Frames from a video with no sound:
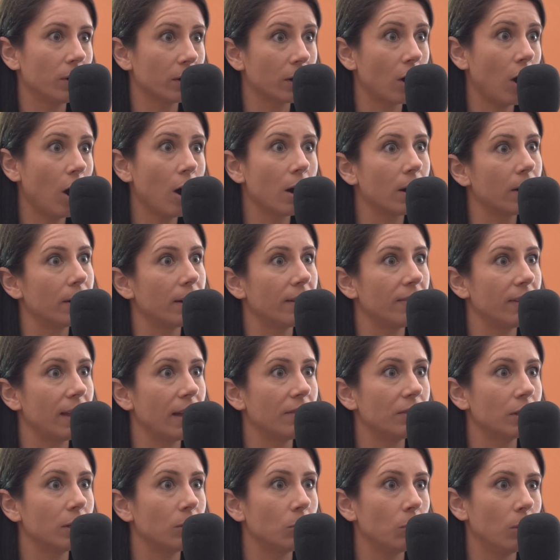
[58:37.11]
work hard and they
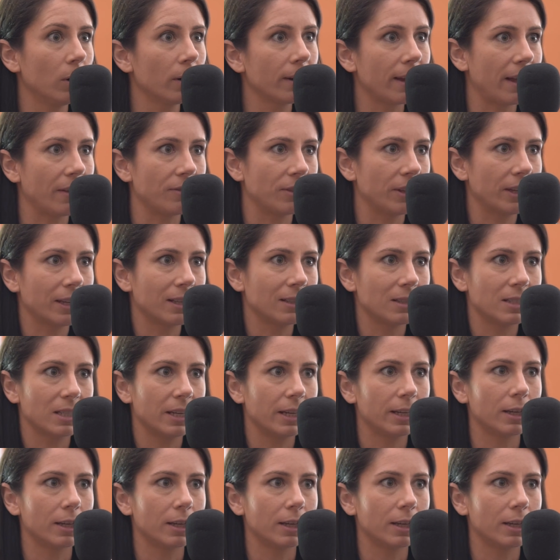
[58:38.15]
have yeah. a good work ethic. It's yep.